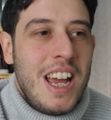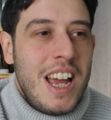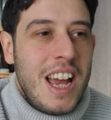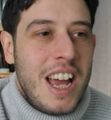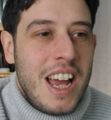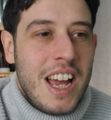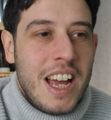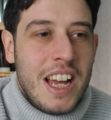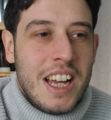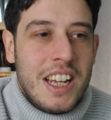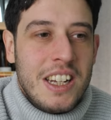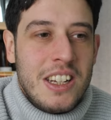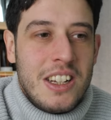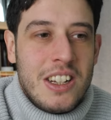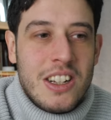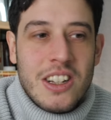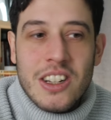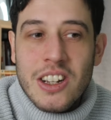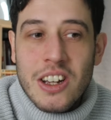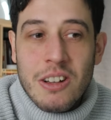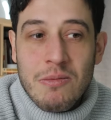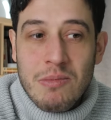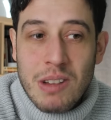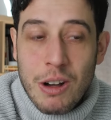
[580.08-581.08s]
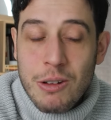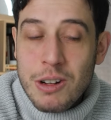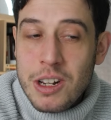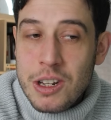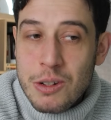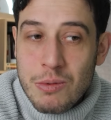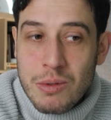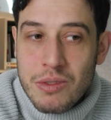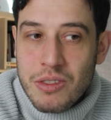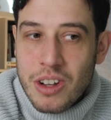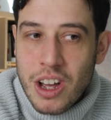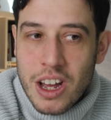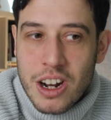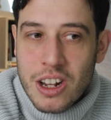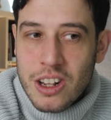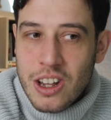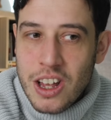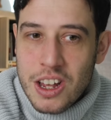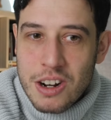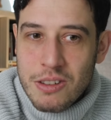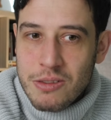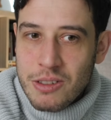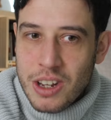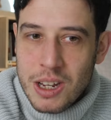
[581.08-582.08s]
And nowadays we've got a
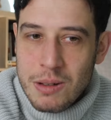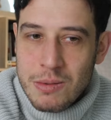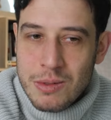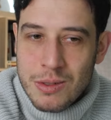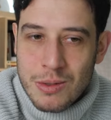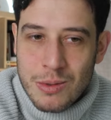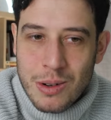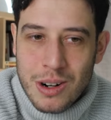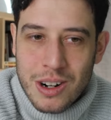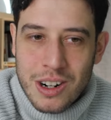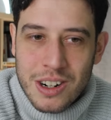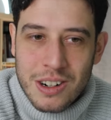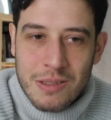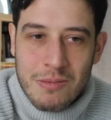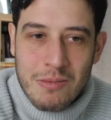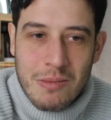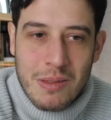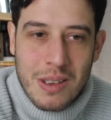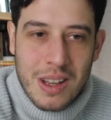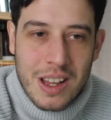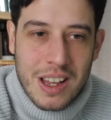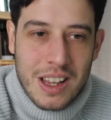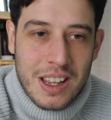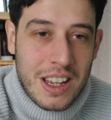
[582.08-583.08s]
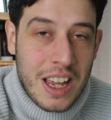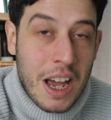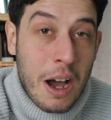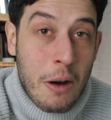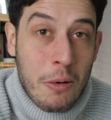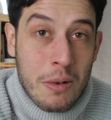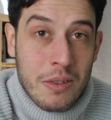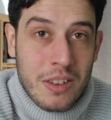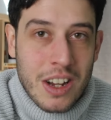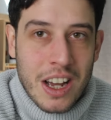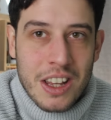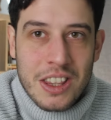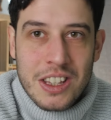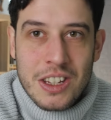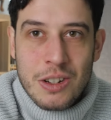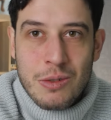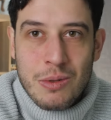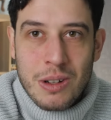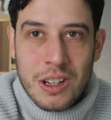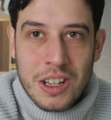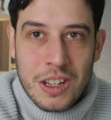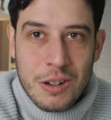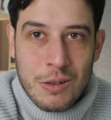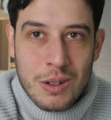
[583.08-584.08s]
lot of games where, yeah, we've got these
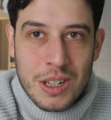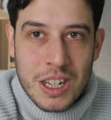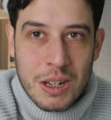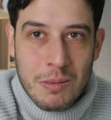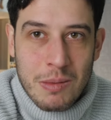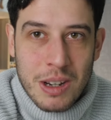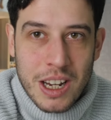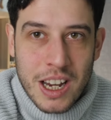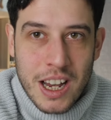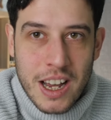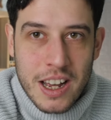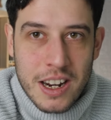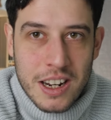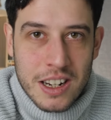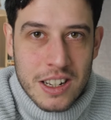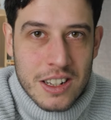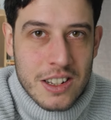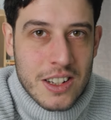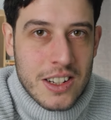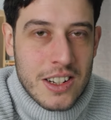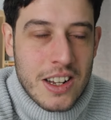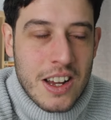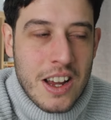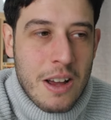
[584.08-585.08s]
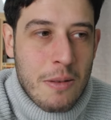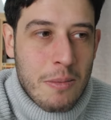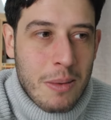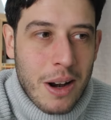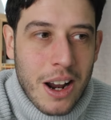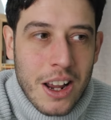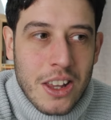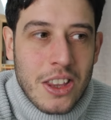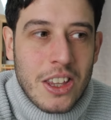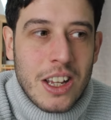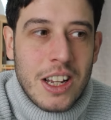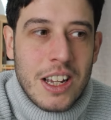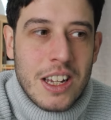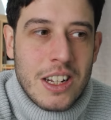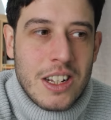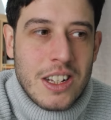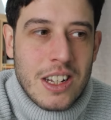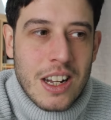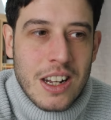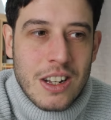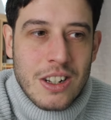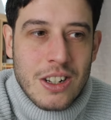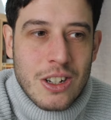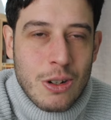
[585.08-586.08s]
really interesting mechanics, but I think
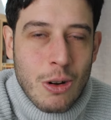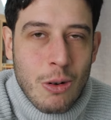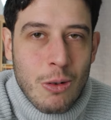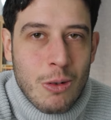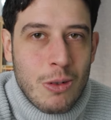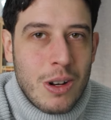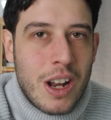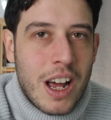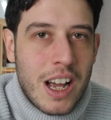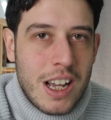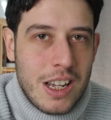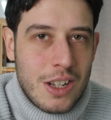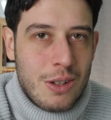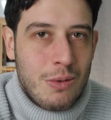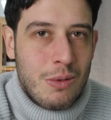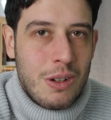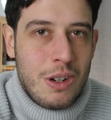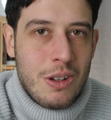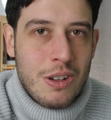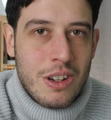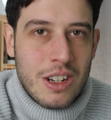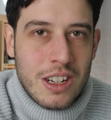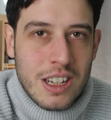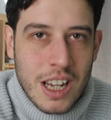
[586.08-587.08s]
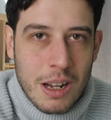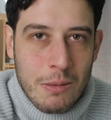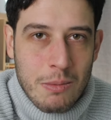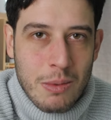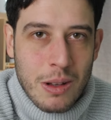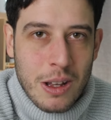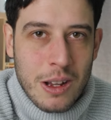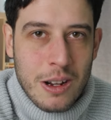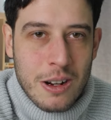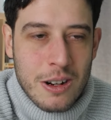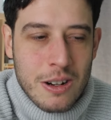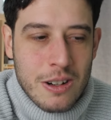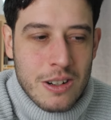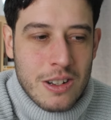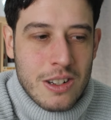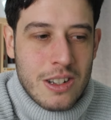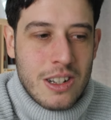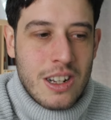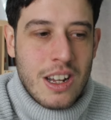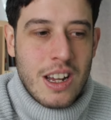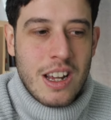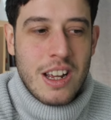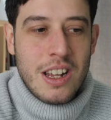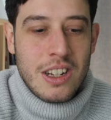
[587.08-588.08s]
it's so nice when you can get
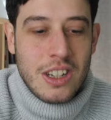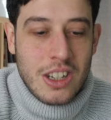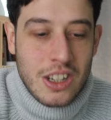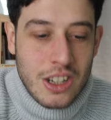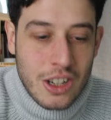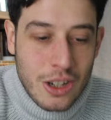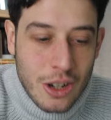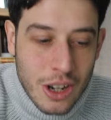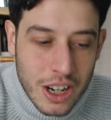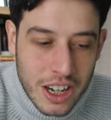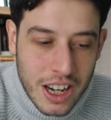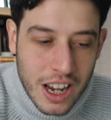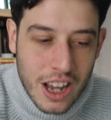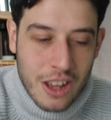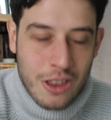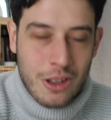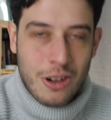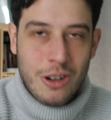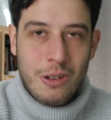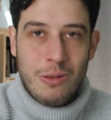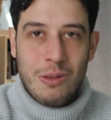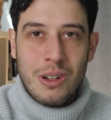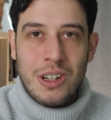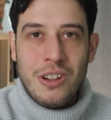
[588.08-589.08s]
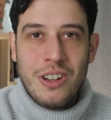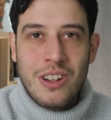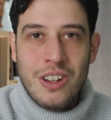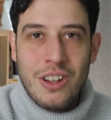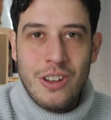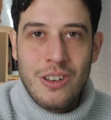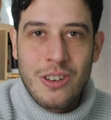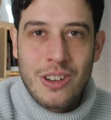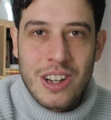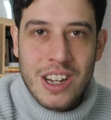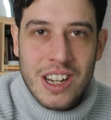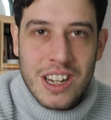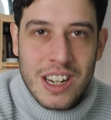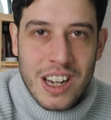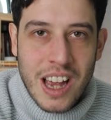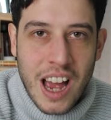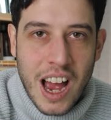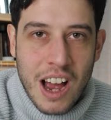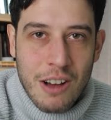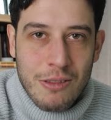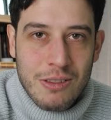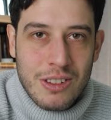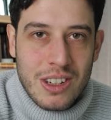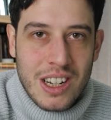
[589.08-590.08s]
players together, when you can
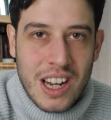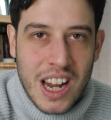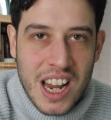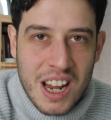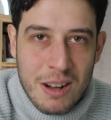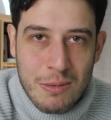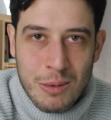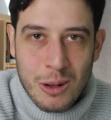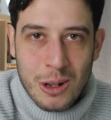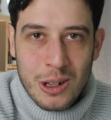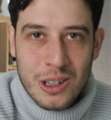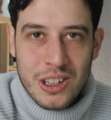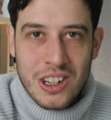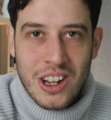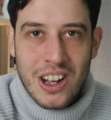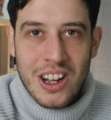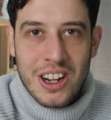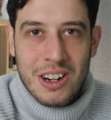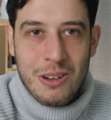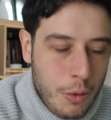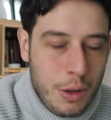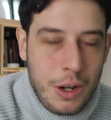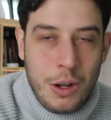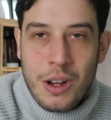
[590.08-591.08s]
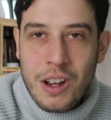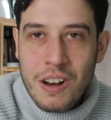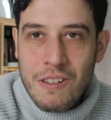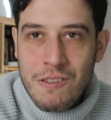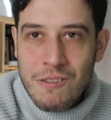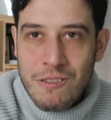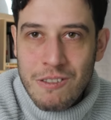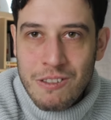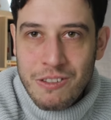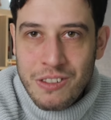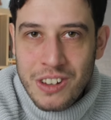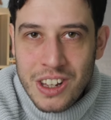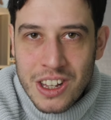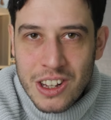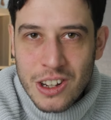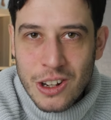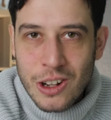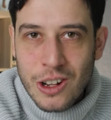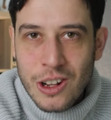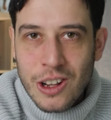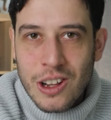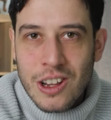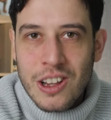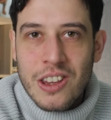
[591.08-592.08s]
have table talk, when you can
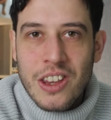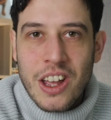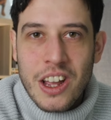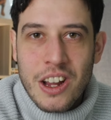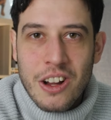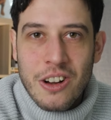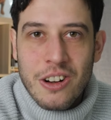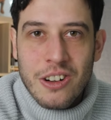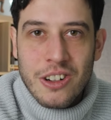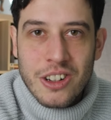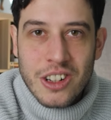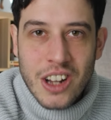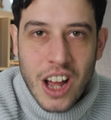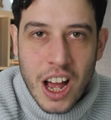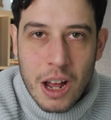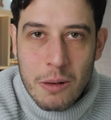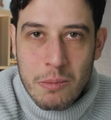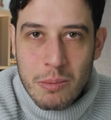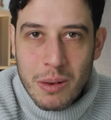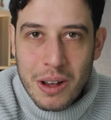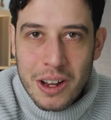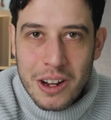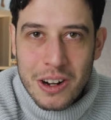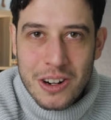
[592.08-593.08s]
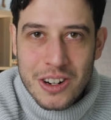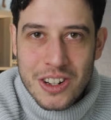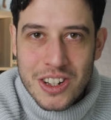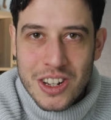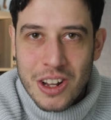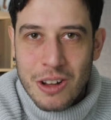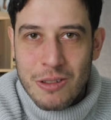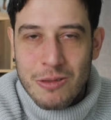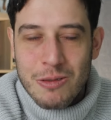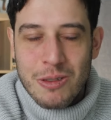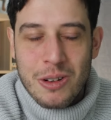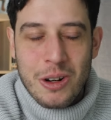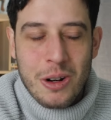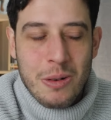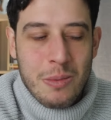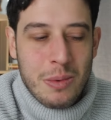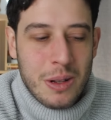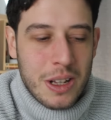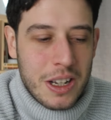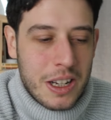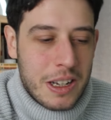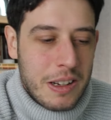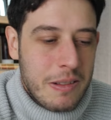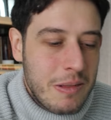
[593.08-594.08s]
feel that you're not by yourself when you're
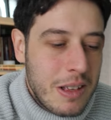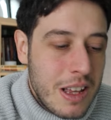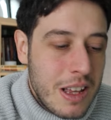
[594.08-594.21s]
playing.